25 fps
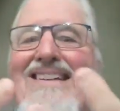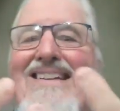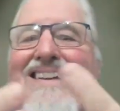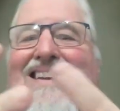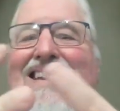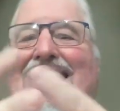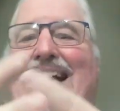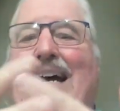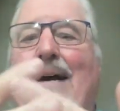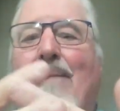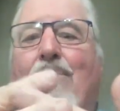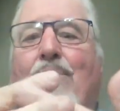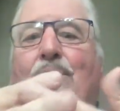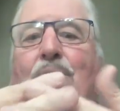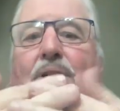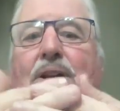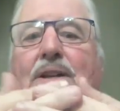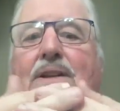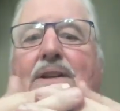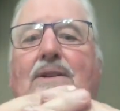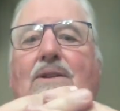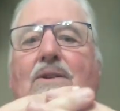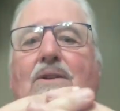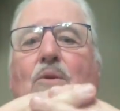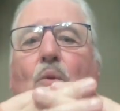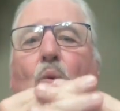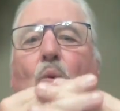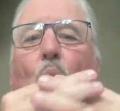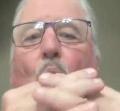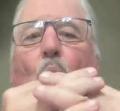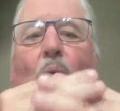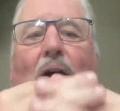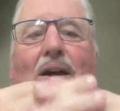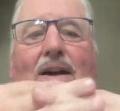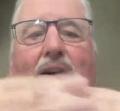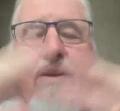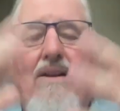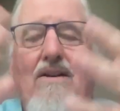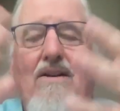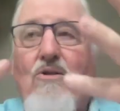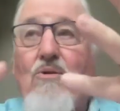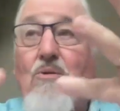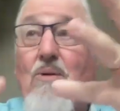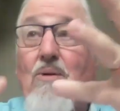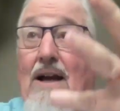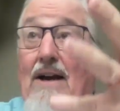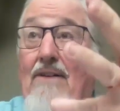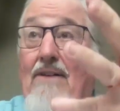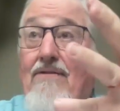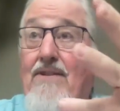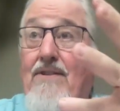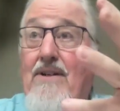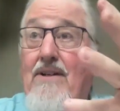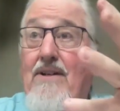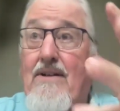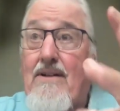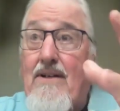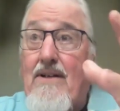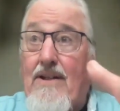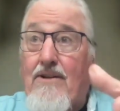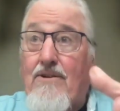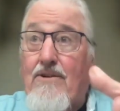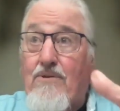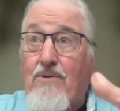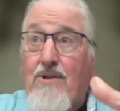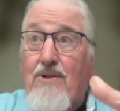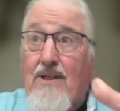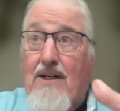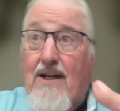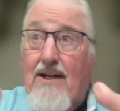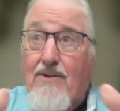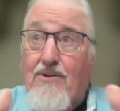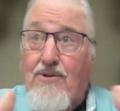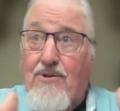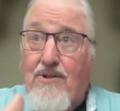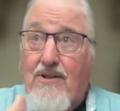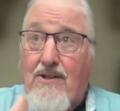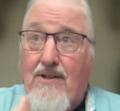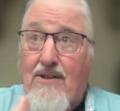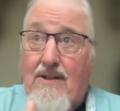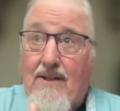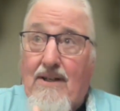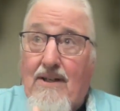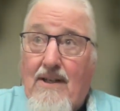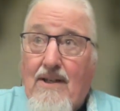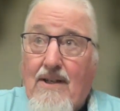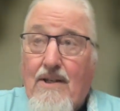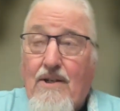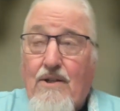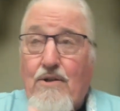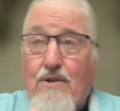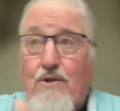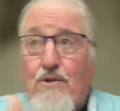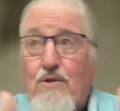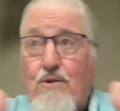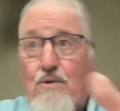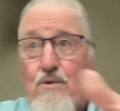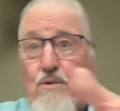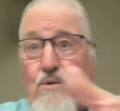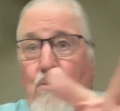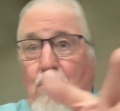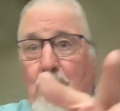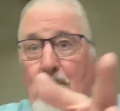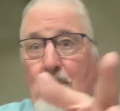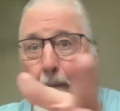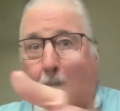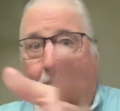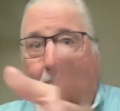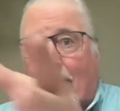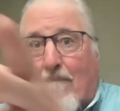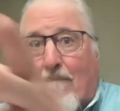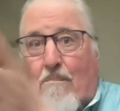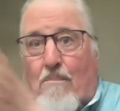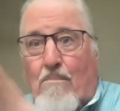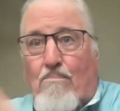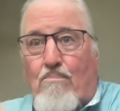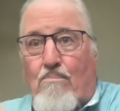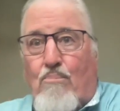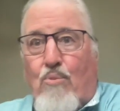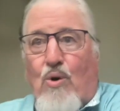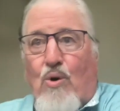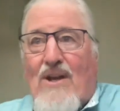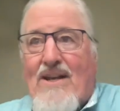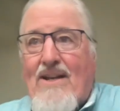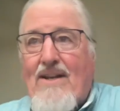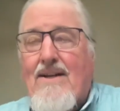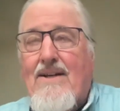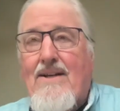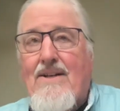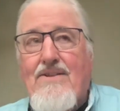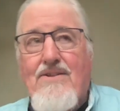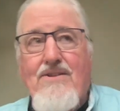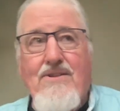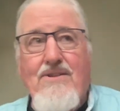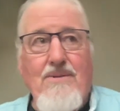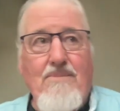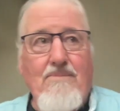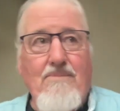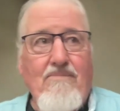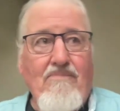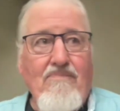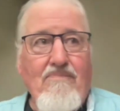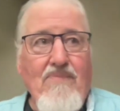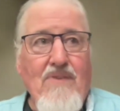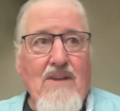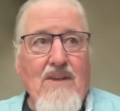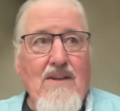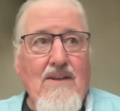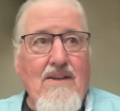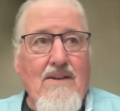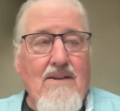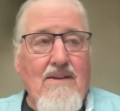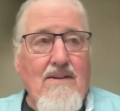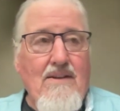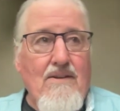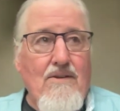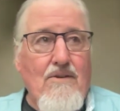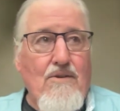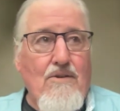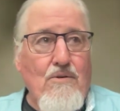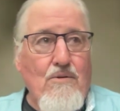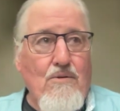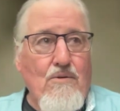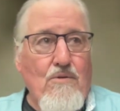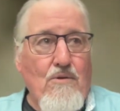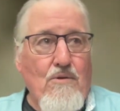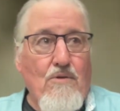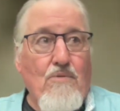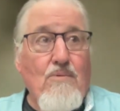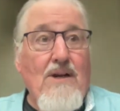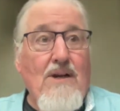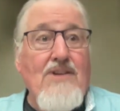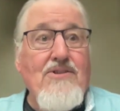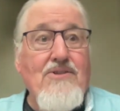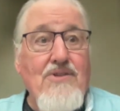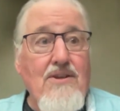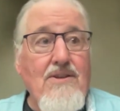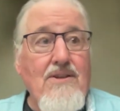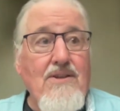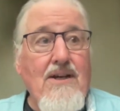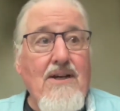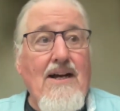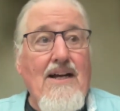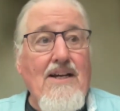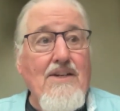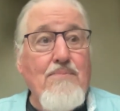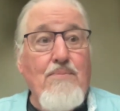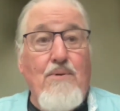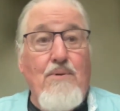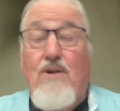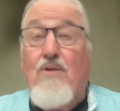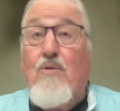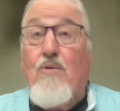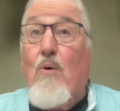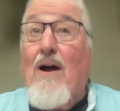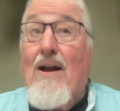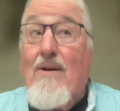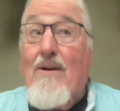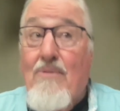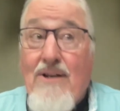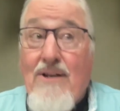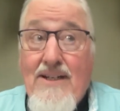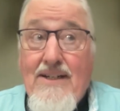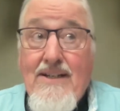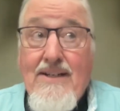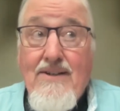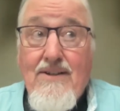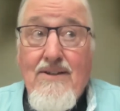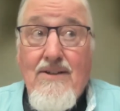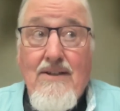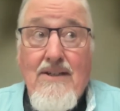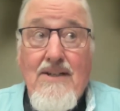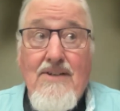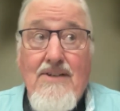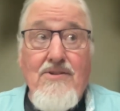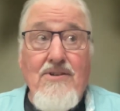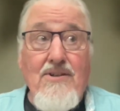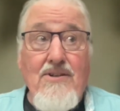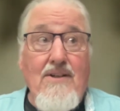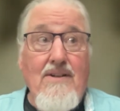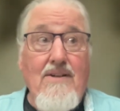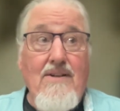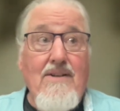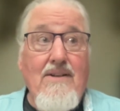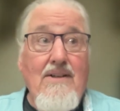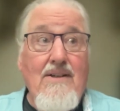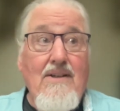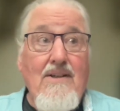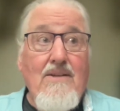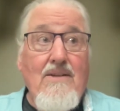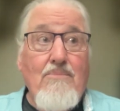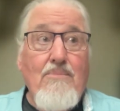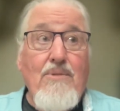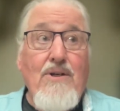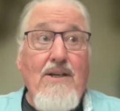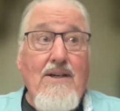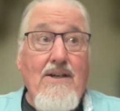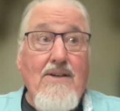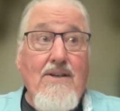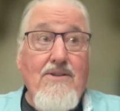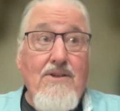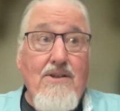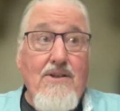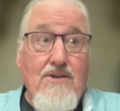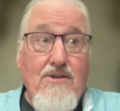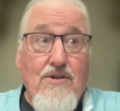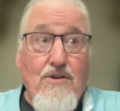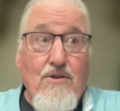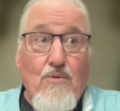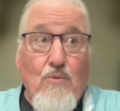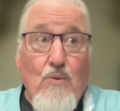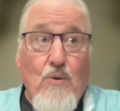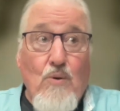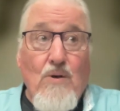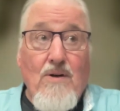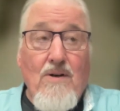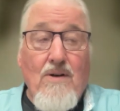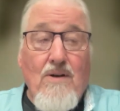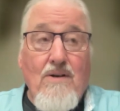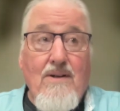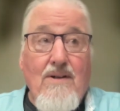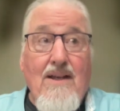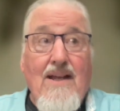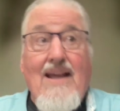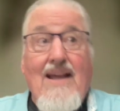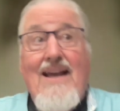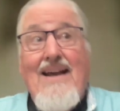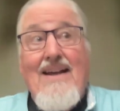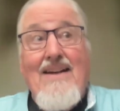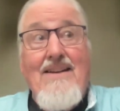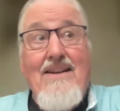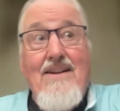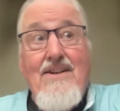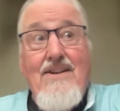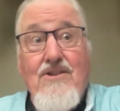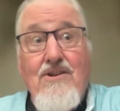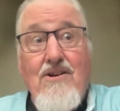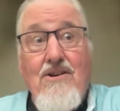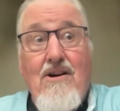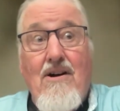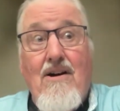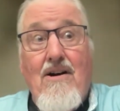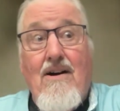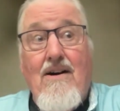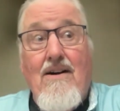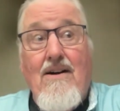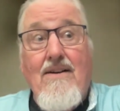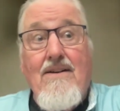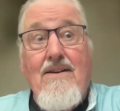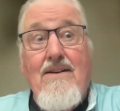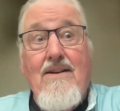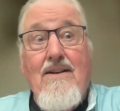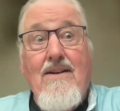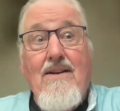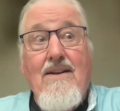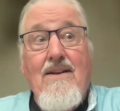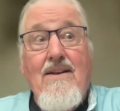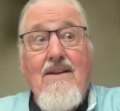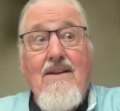elaborate, well-crafted introduction to bring us to the rest of the gospel and why we need to listen, because it's the word and he's God,